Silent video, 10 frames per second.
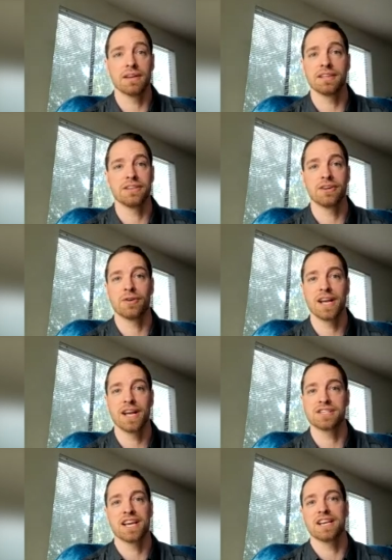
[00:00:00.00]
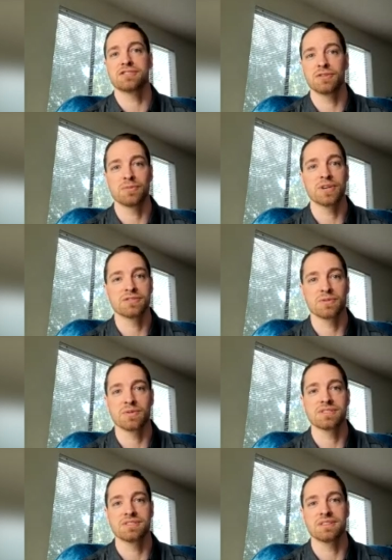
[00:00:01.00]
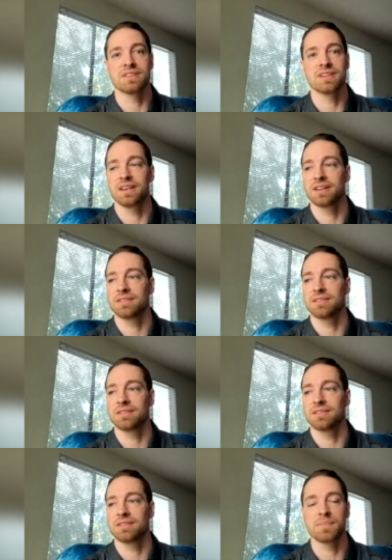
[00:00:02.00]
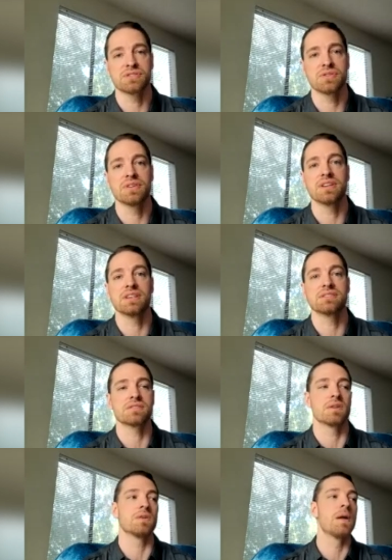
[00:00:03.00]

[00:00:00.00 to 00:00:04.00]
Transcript: you know, educational resources and and and opportunities. So